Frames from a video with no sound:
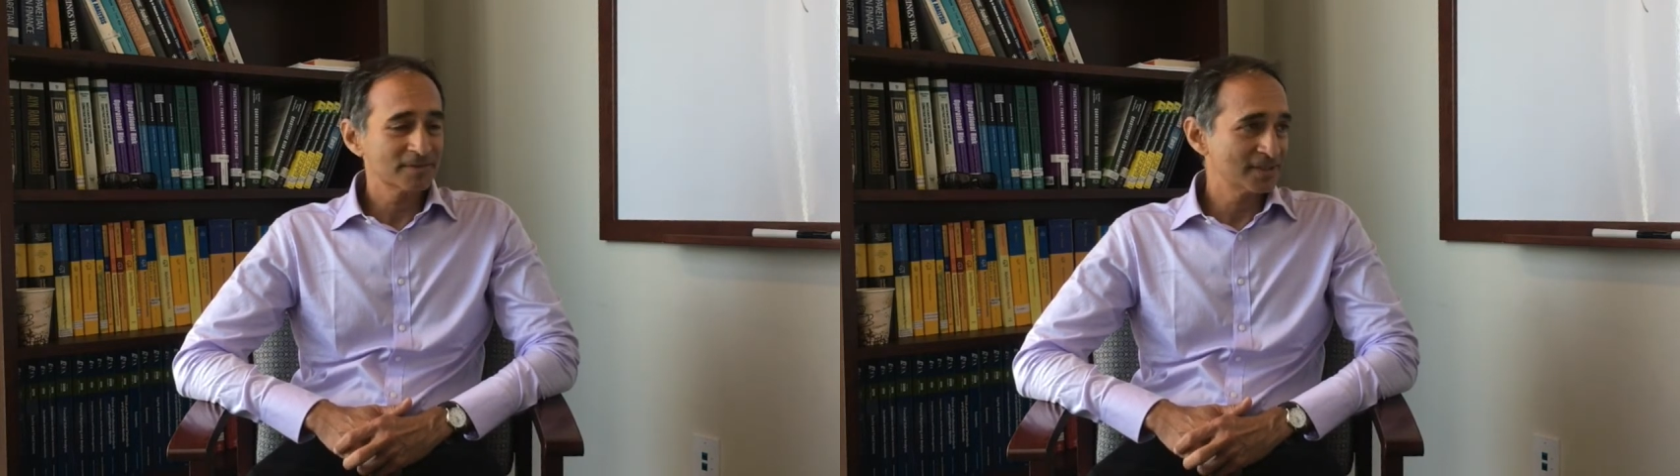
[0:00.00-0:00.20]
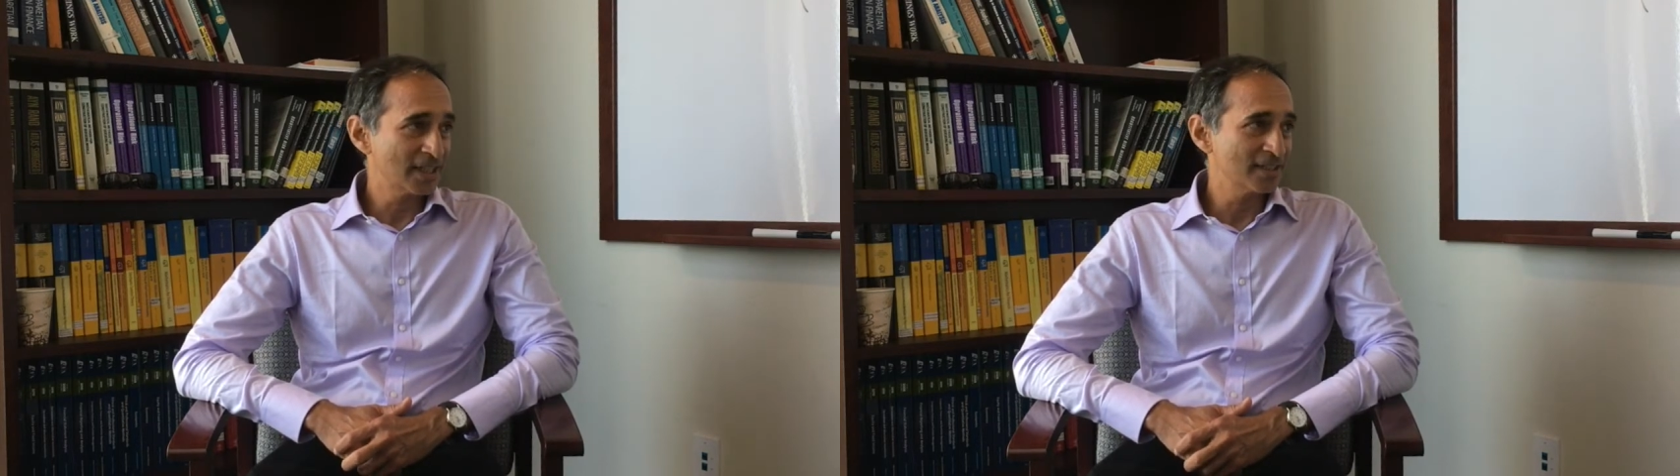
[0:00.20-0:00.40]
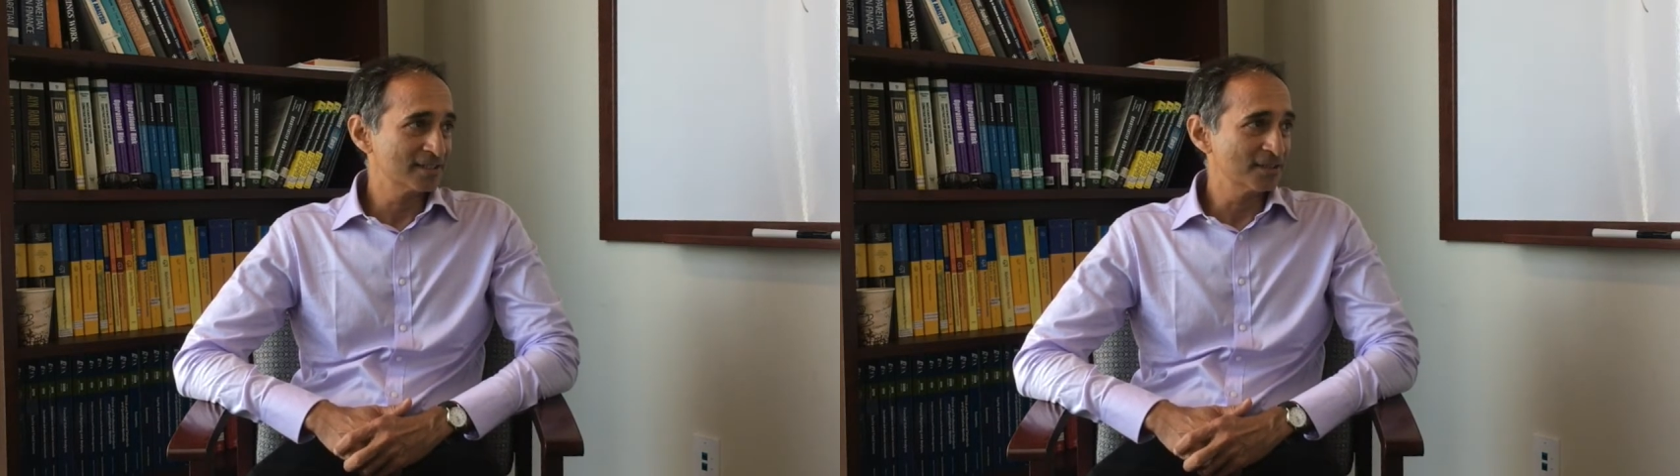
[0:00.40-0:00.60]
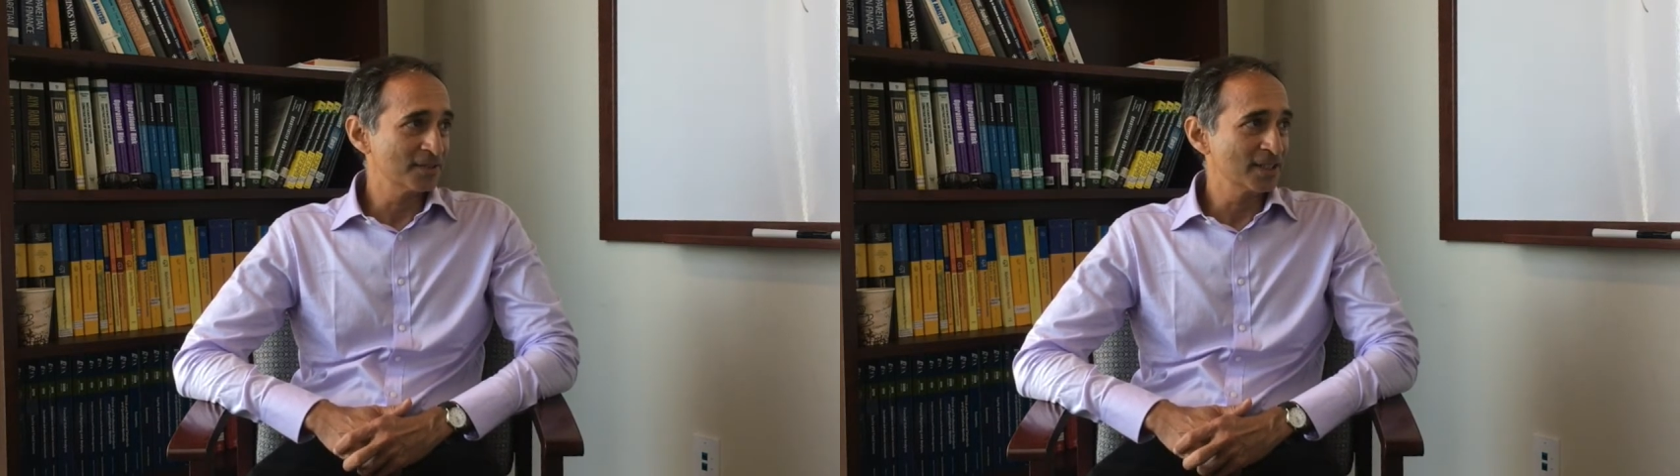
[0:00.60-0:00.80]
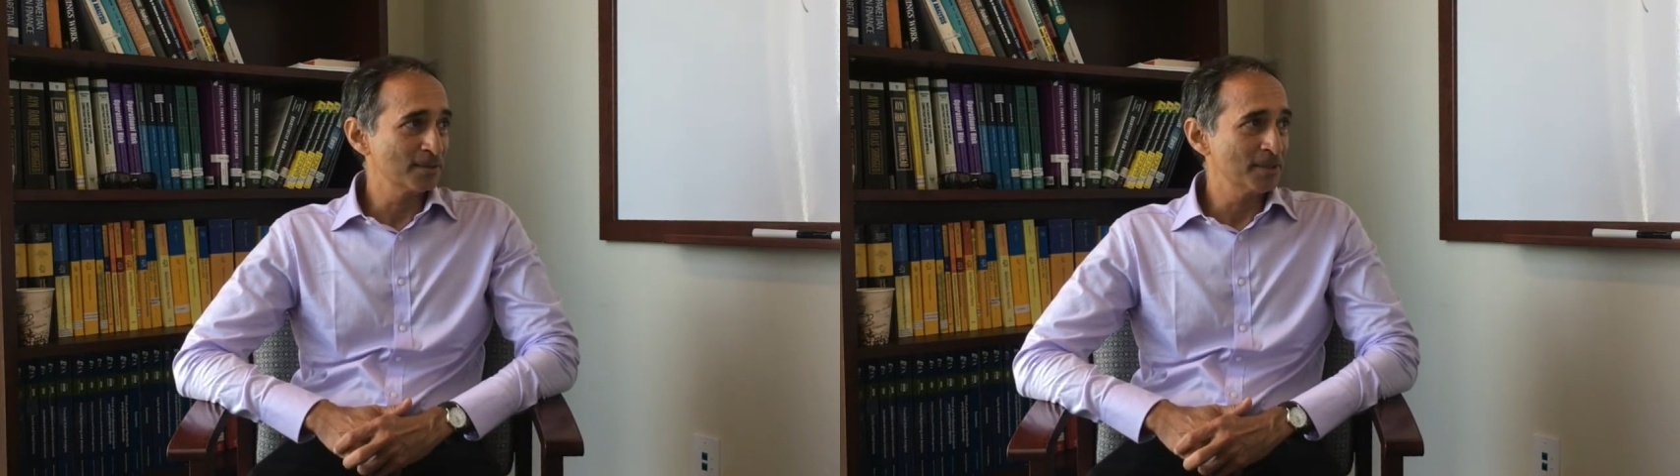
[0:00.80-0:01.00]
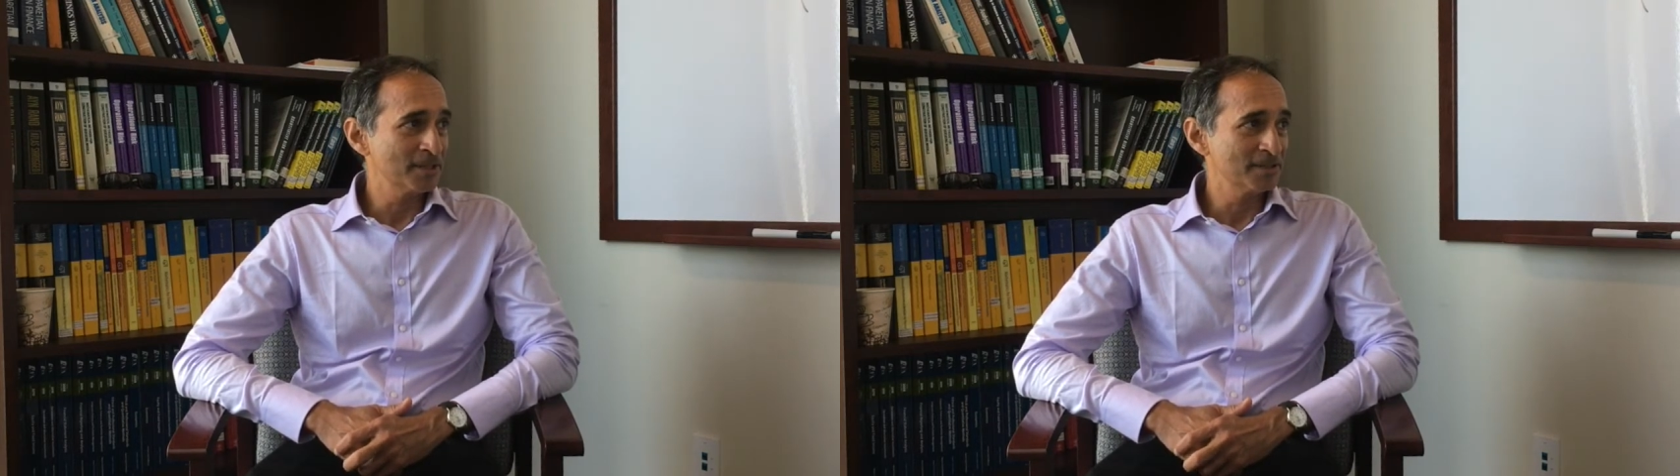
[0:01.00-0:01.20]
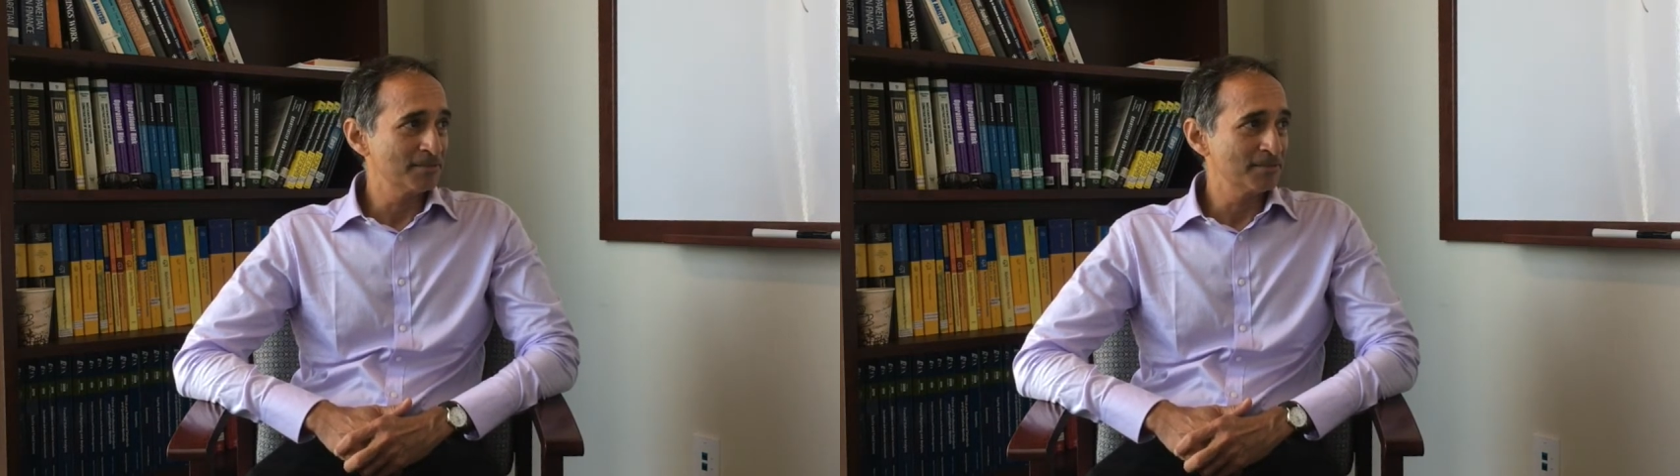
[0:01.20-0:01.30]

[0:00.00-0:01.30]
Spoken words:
tell us everything about the